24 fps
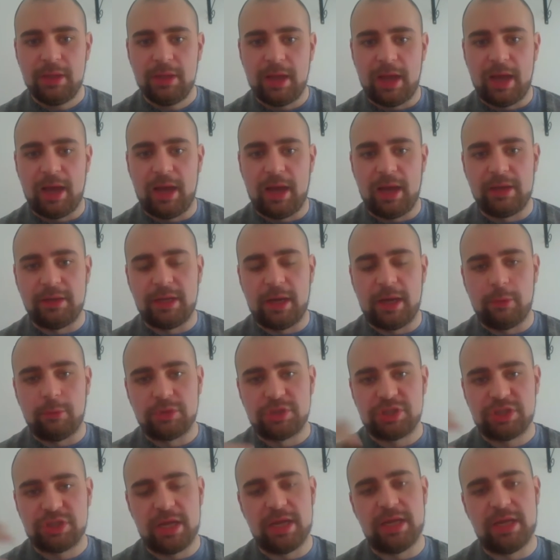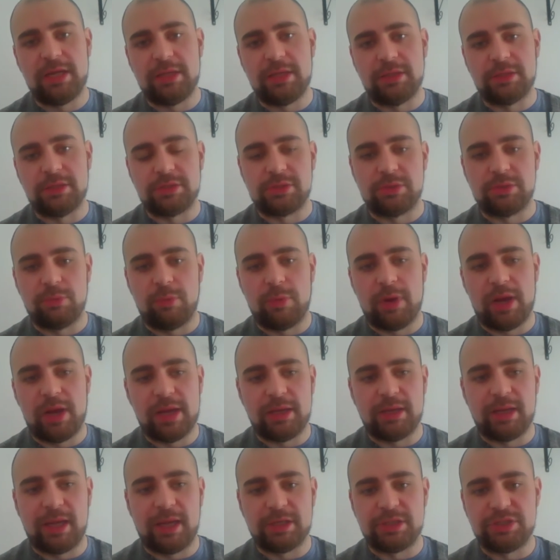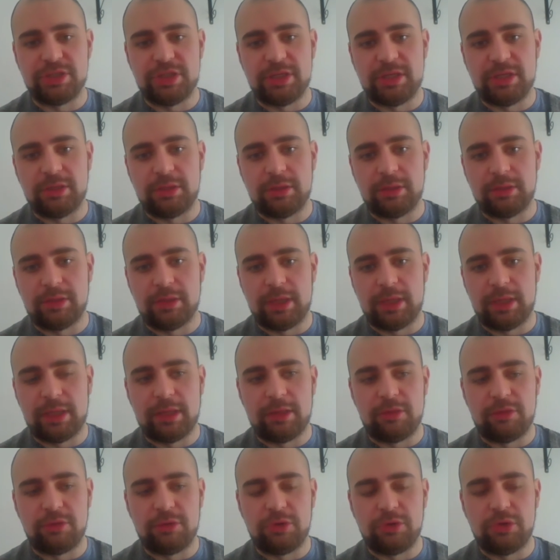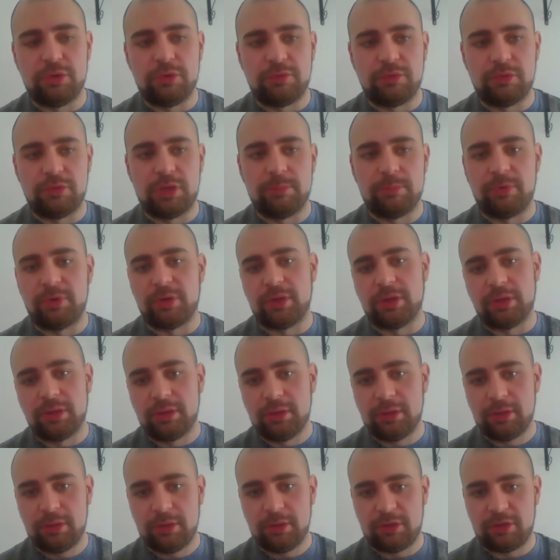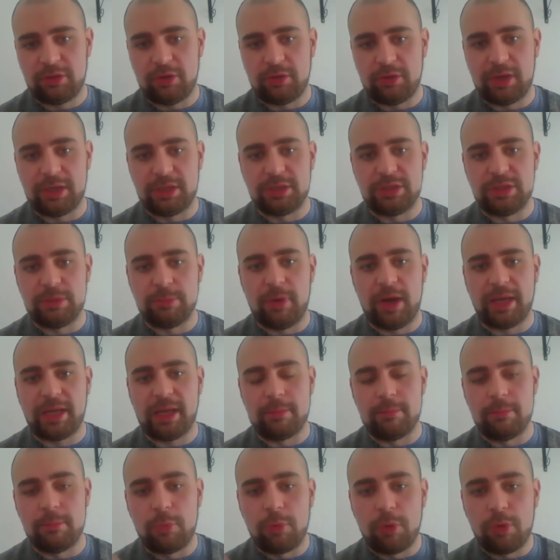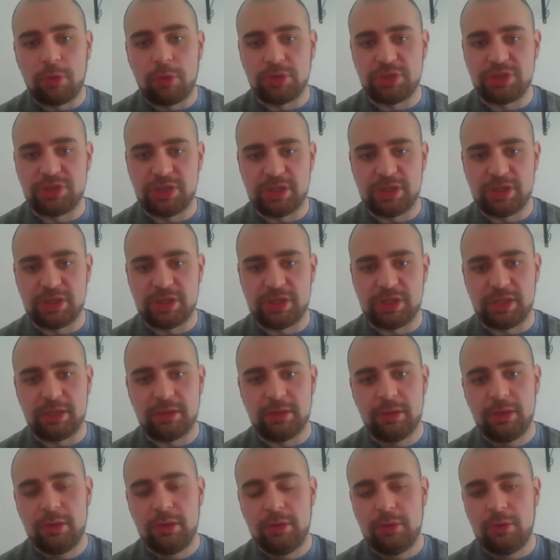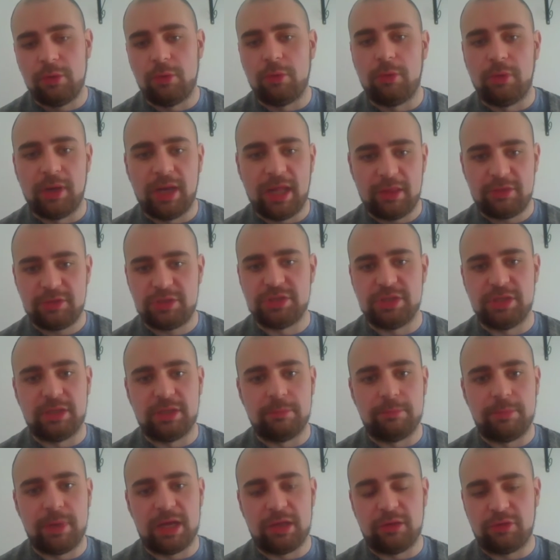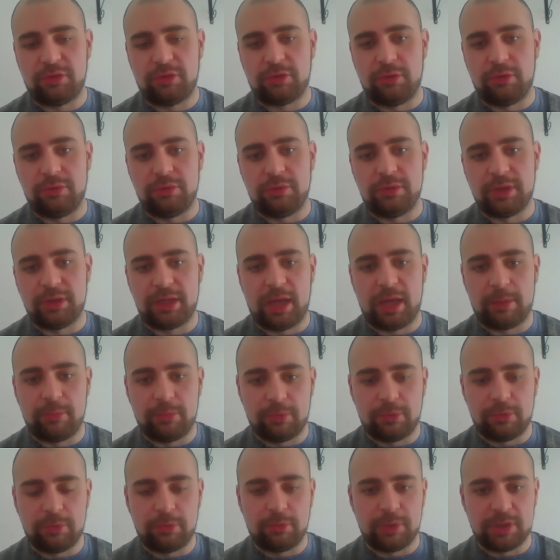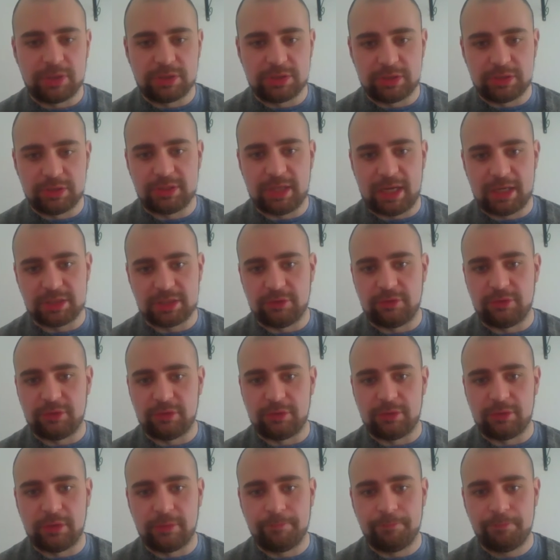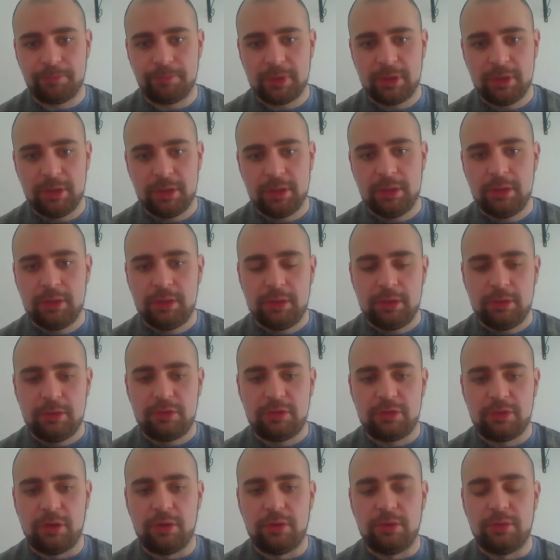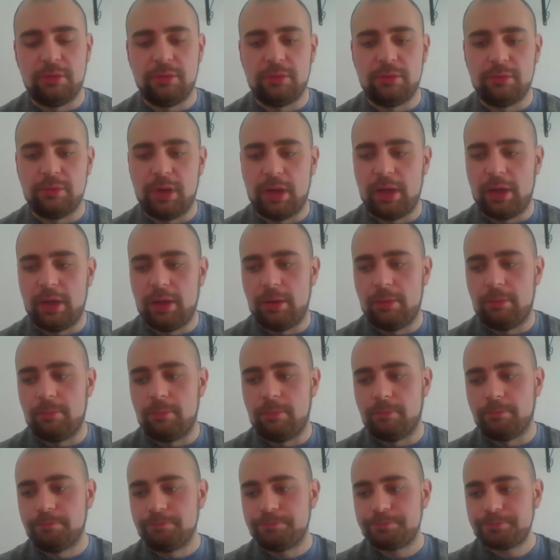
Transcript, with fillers: and that will change the way that gene is used in the body. So that you might get more gene or less gene based on the chemical which attaches to it. So um,